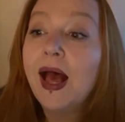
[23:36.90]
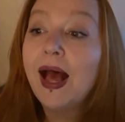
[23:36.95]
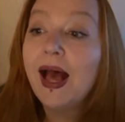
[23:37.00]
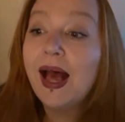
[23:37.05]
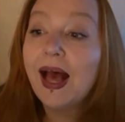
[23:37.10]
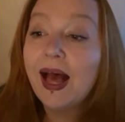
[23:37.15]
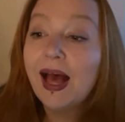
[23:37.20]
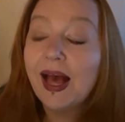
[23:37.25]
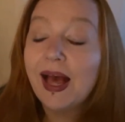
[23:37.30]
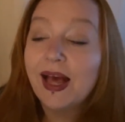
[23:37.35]

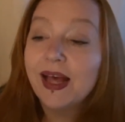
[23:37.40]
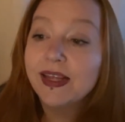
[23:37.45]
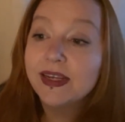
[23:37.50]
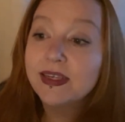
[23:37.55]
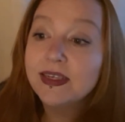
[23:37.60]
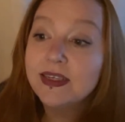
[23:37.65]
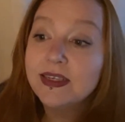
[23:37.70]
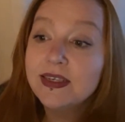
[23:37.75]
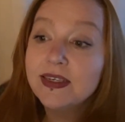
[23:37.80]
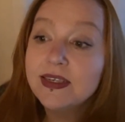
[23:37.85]

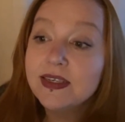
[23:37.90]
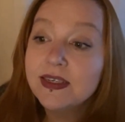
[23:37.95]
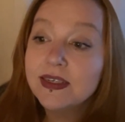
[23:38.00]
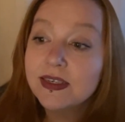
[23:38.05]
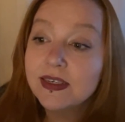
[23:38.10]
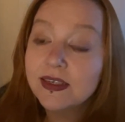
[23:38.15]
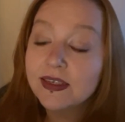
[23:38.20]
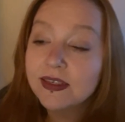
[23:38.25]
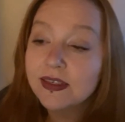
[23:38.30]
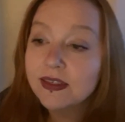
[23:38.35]
And
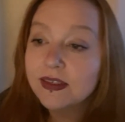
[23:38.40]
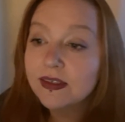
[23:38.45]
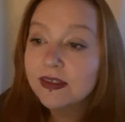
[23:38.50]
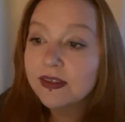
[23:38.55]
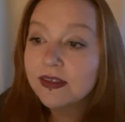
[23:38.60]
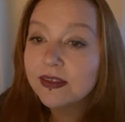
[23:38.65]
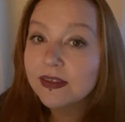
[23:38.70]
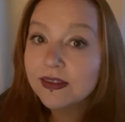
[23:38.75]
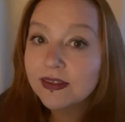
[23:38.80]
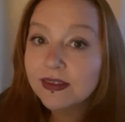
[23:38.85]

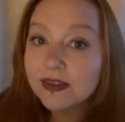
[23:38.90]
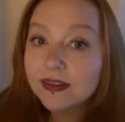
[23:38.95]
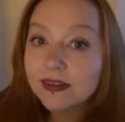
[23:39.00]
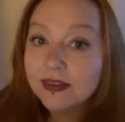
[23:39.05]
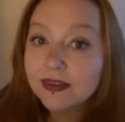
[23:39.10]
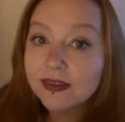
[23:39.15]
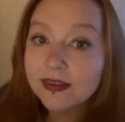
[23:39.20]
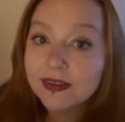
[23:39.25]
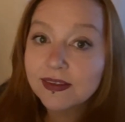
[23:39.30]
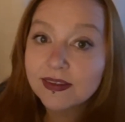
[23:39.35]

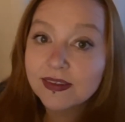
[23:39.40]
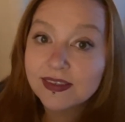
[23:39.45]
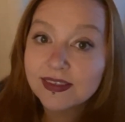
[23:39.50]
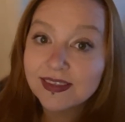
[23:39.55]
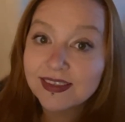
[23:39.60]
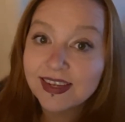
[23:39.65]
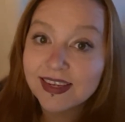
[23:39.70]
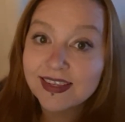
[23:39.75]
just